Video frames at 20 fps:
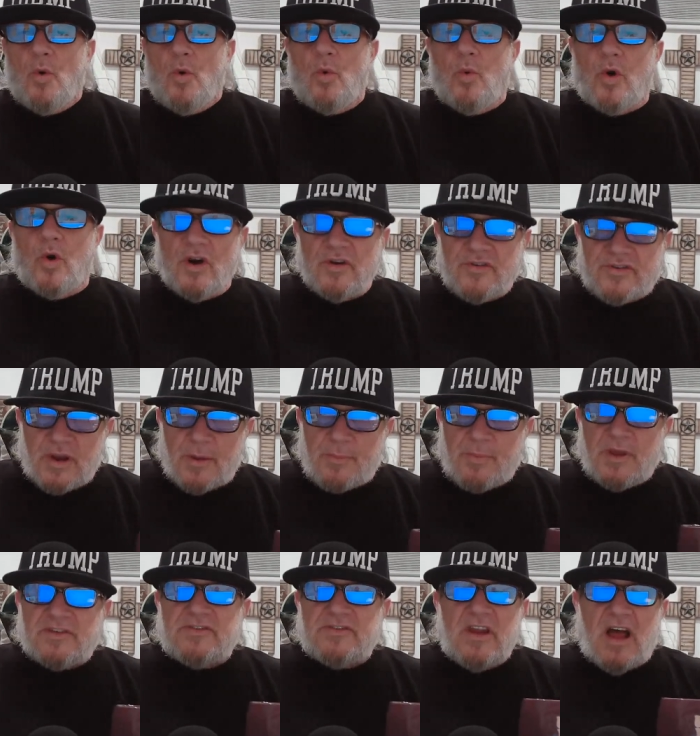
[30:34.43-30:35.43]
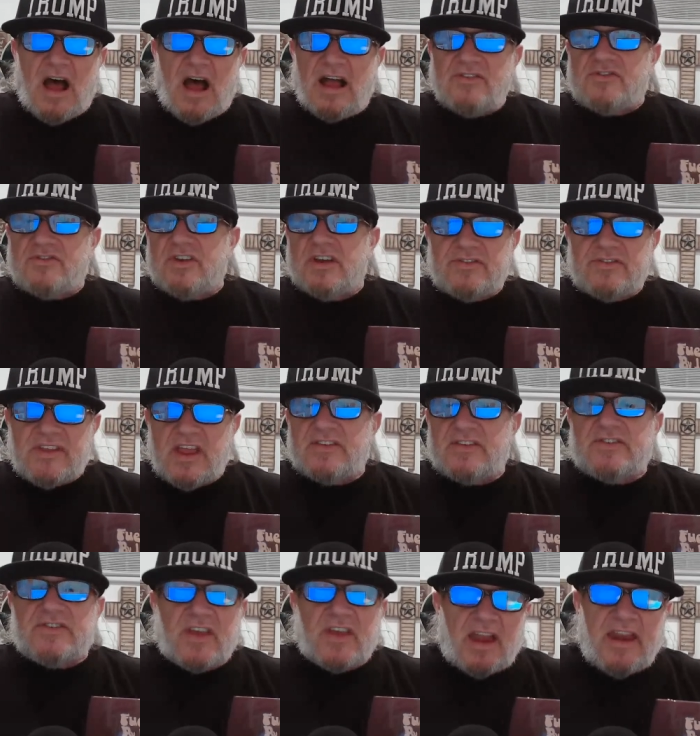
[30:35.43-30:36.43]
Worship is not just a
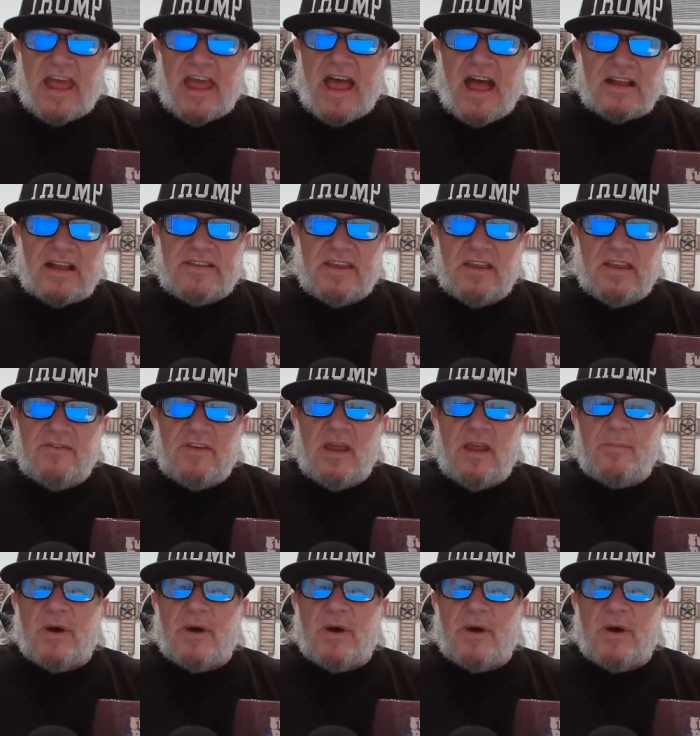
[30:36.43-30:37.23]
Sunday activity,